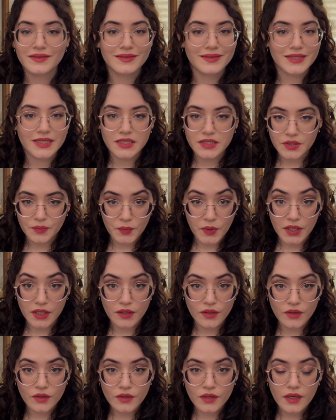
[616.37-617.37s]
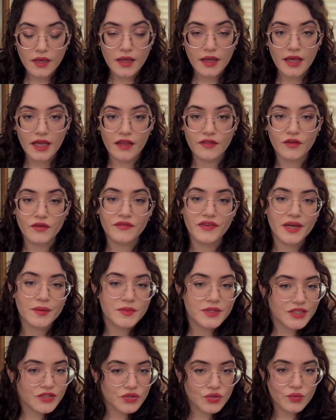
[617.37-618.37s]
disappeared and their
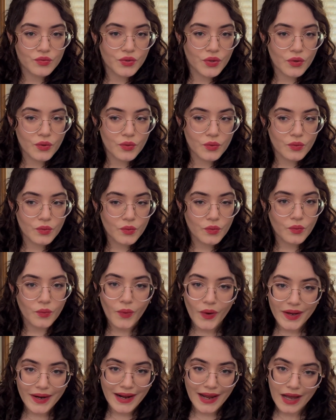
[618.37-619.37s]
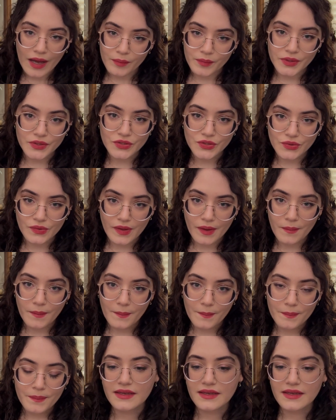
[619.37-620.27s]
families don't know what happened to them.